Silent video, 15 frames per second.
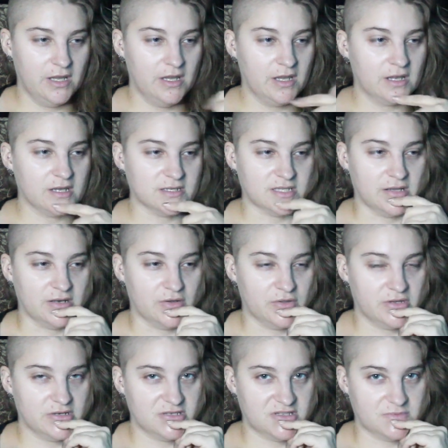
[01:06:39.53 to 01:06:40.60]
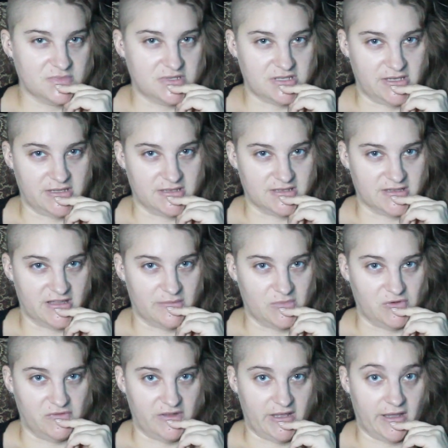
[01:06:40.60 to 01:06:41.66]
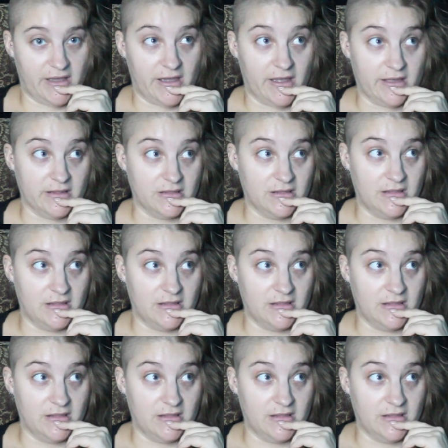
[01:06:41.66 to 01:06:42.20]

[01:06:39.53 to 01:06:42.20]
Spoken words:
because I know there's some scenes in that movie I